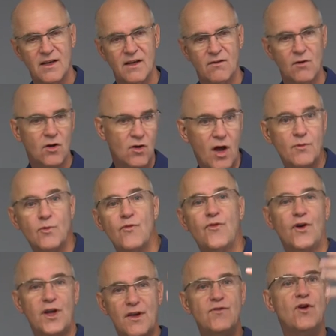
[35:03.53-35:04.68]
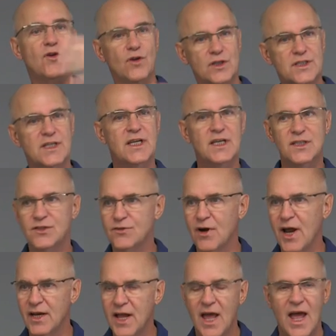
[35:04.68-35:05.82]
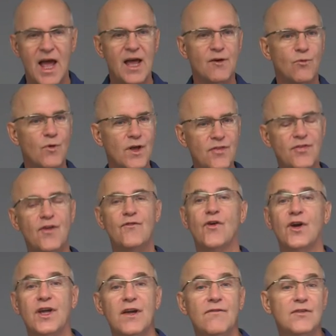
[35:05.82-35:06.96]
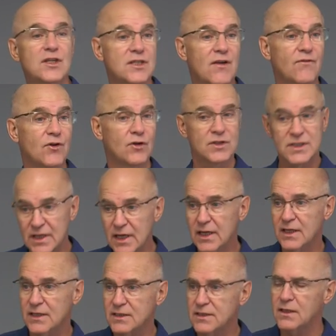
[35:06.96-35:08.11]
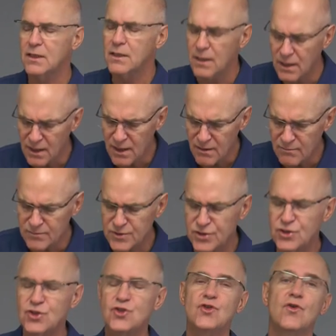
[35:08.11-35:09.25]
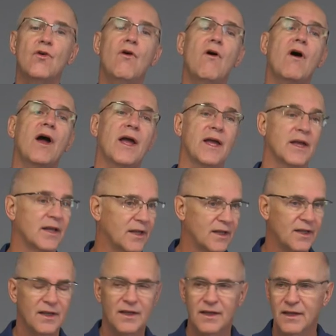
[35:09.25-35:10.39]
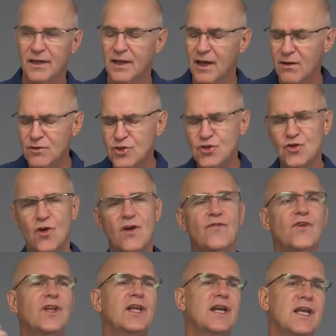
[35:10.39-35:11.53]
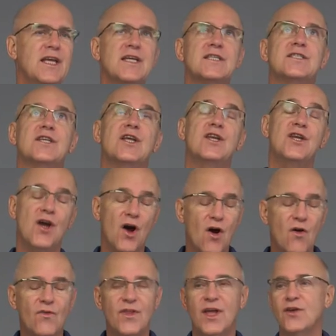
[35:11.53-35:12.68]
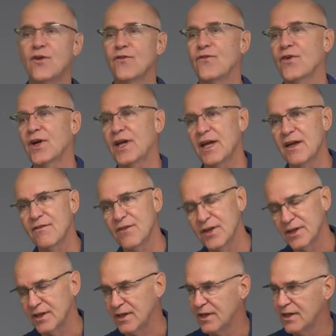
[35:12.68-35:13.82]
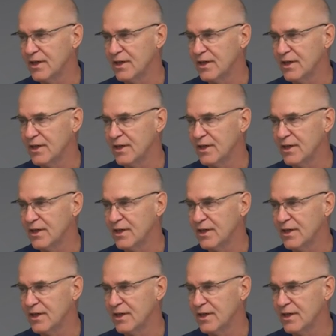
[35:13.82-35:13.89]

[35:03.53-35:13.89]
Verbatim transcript: well, God will forgive you your sins, right? And with the forgiveness of your sins comes joy. How joyful it is to know that you're forgiven.